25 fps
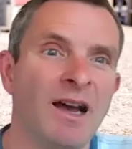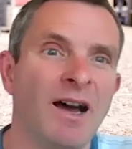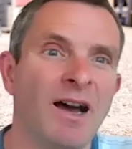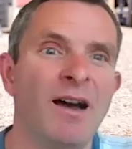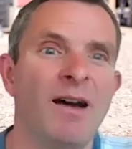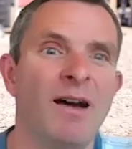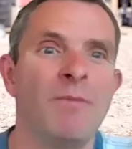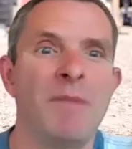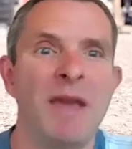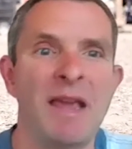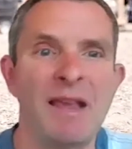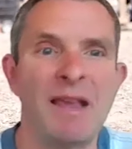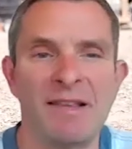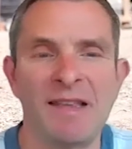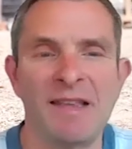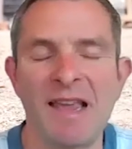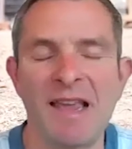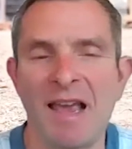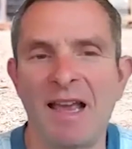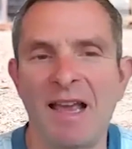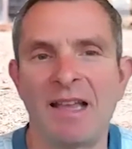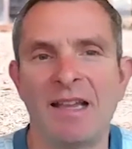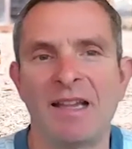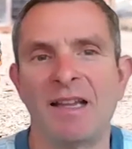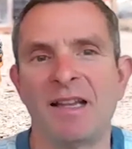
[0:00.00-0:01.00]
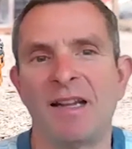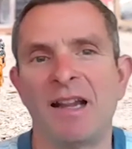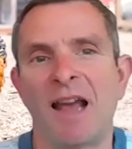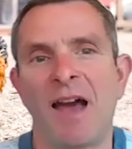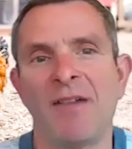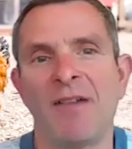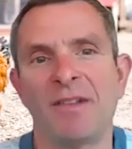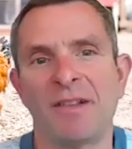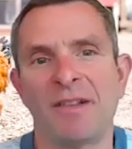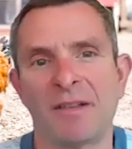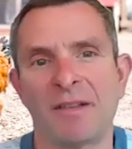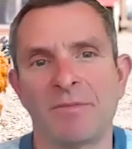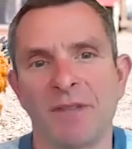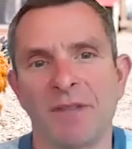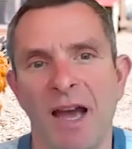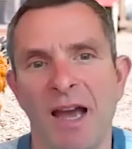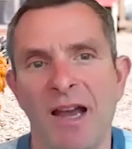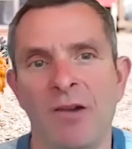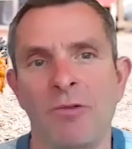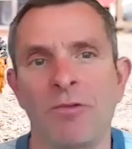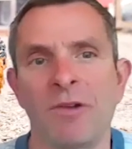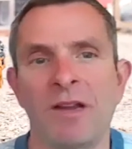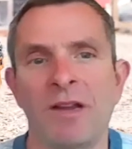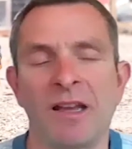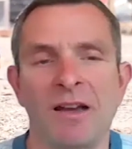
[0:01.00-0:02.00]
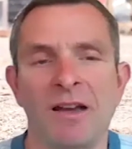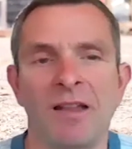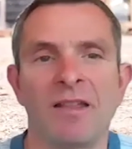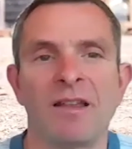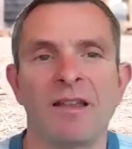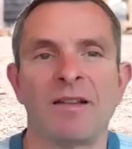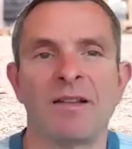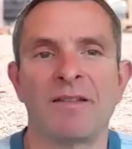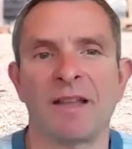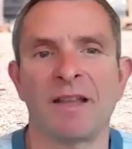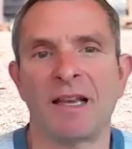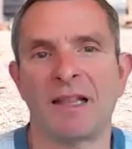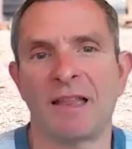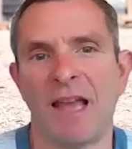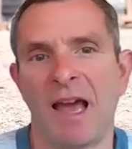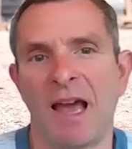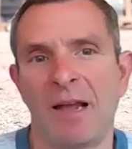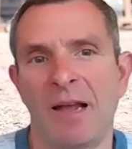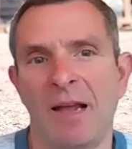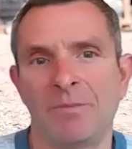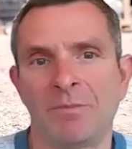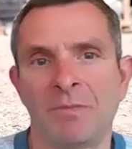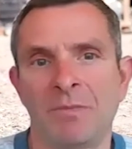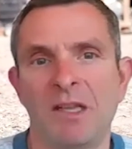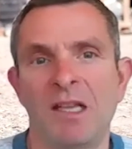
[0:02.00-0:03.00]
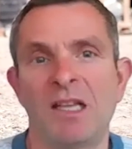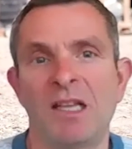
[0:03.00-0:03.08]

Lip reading: emaciated, having some diarrhea, things like that.